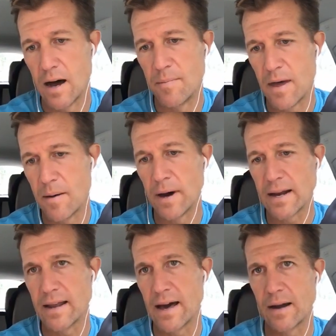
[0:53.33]
um, that
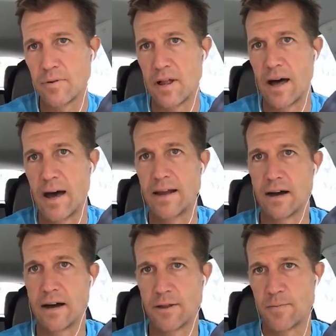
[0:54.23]
might not
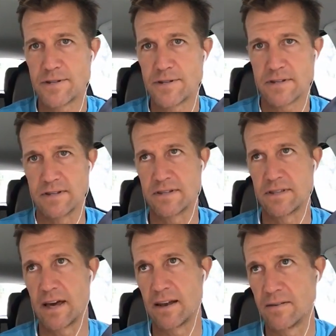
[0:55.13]
apply to other
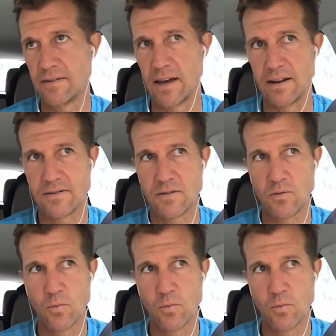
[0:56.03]
businesses that that